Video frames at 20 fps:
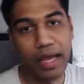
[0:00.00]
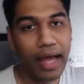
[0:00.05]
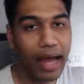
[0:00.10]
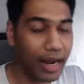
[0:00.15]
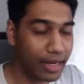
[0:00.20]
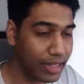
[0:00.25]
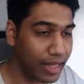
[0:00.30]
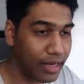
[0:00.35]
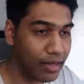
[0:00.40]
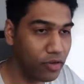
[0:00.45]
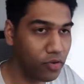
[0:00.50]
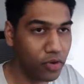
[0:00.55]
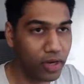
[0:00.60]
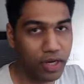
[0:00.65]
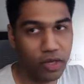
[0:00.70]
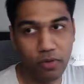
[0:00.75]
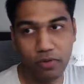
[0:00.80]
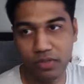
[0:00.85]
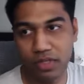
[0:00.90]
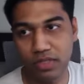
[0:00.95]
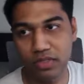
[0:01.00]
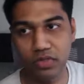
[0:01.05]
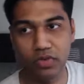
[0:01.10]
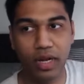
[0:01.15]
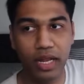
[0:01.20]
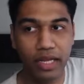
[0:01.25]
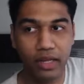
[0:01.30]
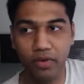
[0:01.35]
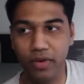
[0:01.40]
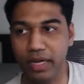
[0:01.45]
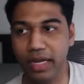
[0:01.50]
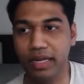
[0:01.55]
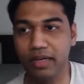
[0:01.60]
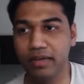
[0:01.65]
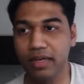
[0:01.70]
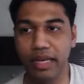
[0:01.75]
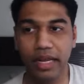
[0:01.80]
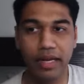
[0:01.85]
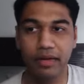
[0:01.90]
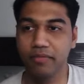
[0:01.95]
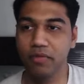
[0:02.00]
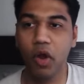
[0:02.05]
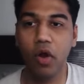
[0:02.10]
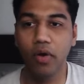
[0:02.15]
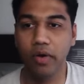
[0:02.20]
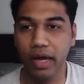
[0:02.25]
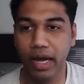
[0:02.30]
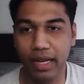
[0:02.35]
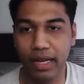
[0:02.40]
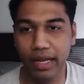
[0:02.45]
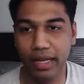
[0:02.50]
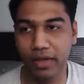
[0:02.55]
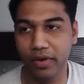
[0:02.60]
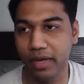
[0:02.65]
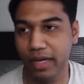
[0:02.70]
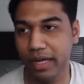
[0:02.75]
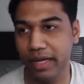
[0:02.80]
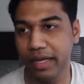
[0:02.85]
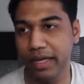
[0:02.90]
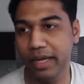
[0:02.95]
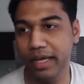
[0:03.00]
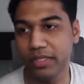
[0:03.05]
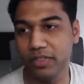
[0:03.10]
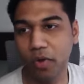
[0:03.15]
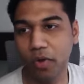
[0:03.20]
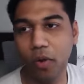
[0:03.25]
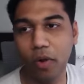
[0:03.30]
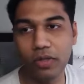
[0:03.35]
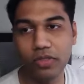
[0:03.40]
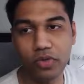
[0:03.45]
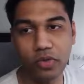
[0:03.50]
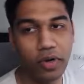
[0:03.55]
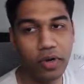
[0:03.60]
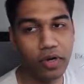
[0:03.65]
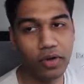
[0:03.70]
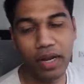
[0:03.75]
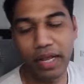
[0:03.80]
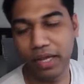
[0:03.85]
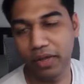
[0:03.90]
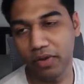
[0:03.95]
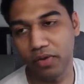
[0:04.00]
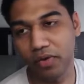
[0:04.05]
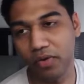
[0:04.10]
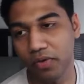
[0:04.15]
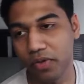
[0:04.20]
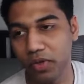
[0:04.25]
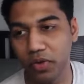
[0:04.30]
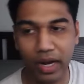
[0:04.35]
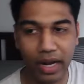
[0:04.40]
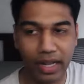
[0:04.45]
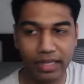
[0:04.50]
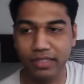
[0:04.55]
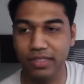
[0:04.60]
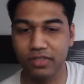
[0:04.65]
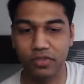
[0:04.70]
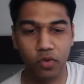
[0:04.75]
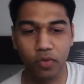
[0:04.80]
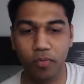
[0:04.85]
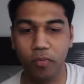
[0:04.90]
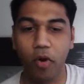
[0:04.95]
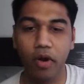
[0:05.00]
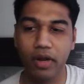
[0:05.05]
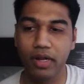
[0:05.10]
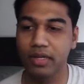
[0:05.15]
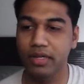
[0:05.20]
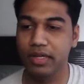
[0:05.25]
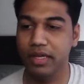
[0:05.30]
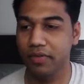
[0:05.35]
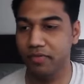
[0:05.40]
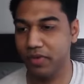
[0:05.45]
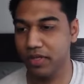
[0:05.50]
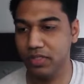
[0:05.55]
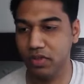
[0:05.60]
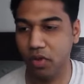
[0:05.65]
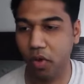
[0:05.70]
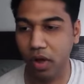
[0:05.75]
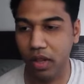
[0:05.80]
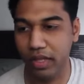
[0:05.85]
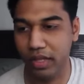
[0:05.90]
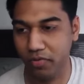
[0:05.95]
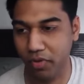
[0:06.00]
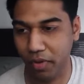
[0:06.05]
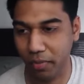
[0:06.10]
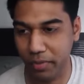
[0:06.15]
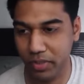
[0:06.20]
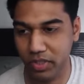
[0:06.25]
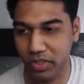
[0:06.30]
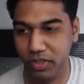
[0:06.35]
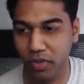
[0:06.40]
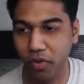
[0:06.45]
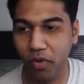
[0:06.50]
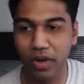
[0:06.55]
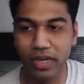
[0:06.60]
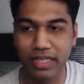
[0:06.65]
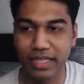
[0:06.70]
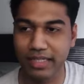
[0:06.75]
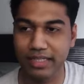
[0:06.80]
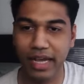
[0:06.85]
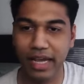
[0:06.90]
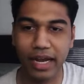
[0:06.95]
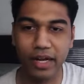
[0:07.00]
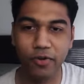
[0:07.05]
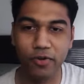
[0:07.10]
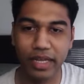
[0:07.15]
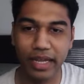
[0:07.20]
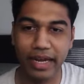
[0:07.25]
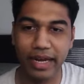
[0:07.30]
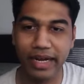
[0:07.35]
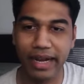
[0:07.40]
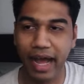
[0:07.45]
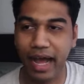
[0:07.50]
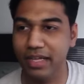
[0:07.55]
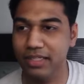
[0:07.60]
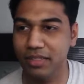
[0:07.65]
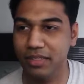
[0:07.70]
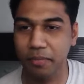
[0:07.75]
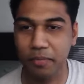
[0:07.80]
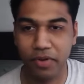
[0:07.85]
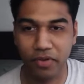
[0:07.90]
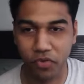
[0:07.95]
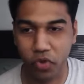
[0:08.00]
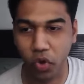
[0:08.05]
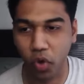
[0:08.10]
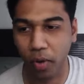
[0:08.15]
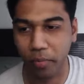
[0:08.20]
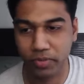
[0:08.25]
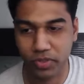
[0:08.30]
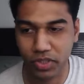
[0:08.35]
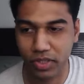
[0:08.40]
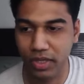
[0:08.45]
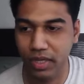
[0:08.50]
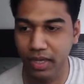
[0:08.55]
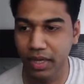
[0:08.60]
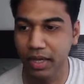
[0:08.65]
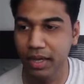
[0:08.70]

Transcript: And then you can use this to like, again, create code, and like, again, it's also going to like, utilize its own model to give us all the information. The only thing is I don't think it has the preview option,